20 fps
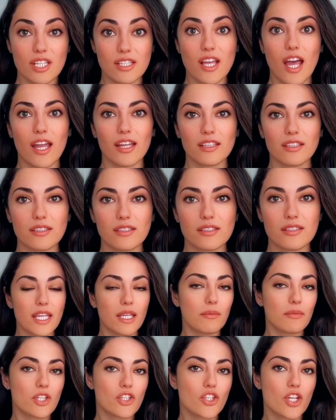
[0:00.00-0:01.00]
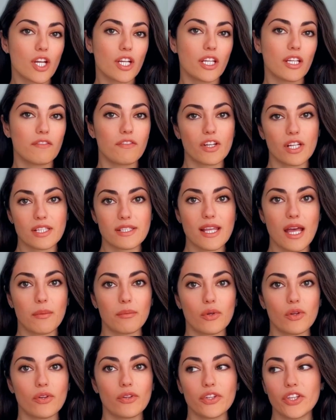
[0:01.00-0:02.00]
design. Take Midjourney, for
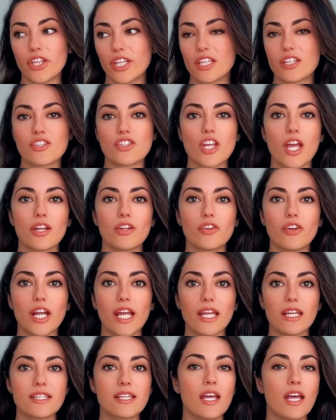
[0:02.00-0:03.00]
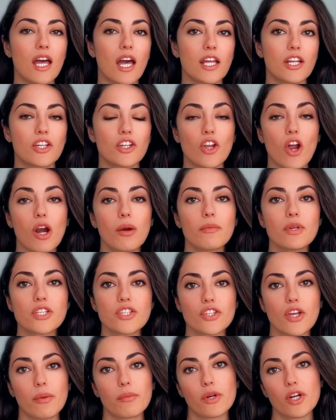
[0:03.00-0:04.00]
example. You can generate an
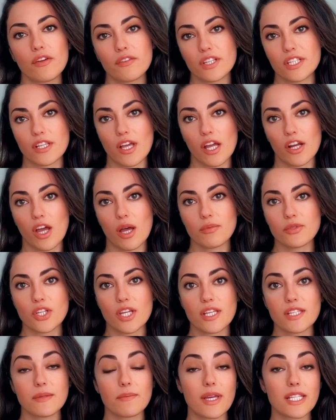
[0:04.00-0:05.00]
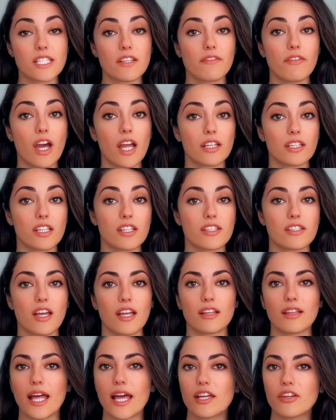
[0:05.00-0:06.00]
enormous number of design options specifying the
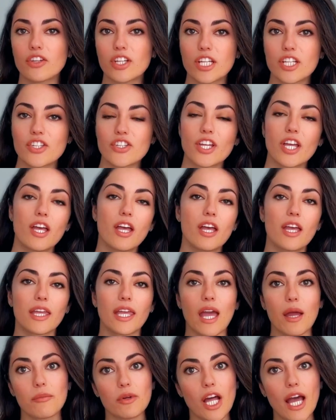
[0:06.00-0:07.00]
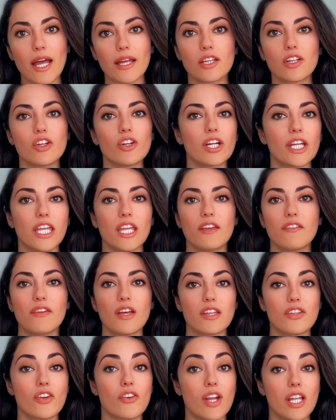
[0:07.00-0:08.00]
design language, camera angle,
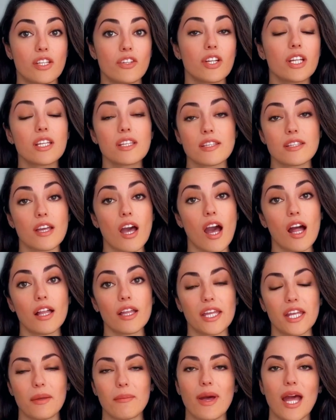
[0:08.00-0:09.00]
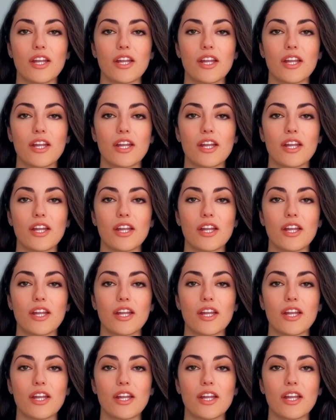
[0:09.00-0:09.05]
even the rendering style in a